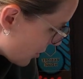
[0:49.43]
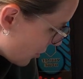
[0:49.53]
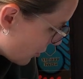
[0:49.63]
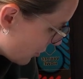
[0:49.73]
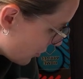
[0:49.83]

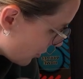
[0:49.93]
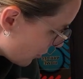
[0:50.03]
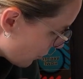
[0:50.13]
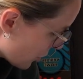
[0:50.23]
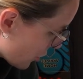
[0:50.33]
so
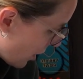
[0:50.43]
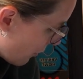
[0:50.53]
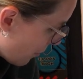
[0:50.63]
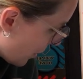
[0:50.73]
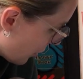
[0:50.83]
we should have
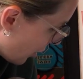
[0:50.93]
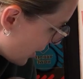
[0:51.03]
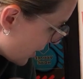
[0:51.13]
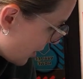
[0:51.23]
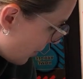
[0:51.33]
a better
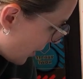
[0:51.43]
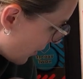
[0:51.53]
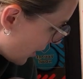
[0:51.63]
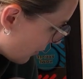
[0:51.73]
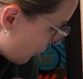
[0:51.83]
idea by
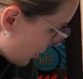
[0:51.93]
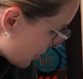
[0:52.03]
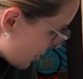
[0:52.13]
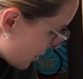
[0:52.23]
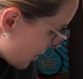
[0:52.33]
then of
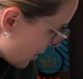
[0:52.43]
what's